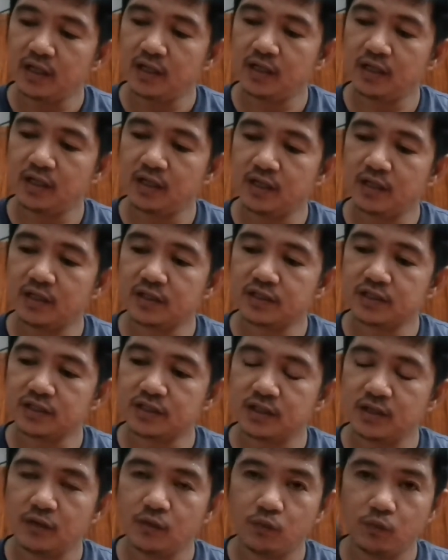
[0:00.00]

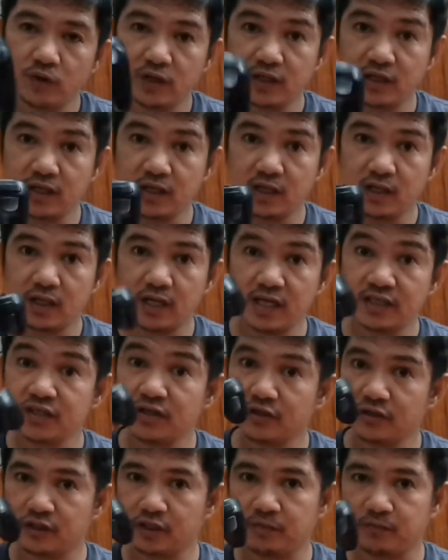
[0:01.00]
is with the
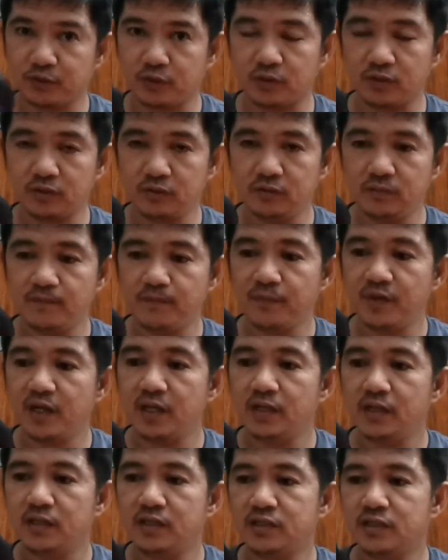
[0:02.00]
SN30 Pro
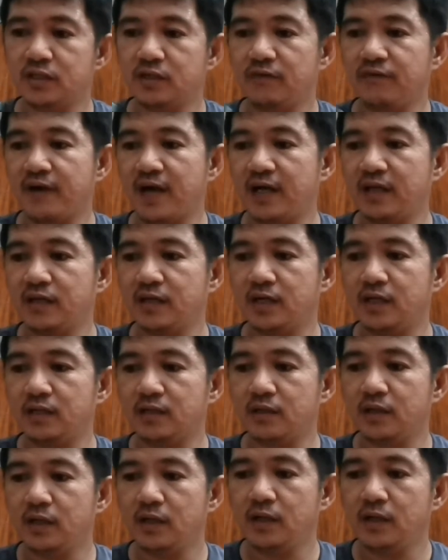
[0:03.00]
is the fact that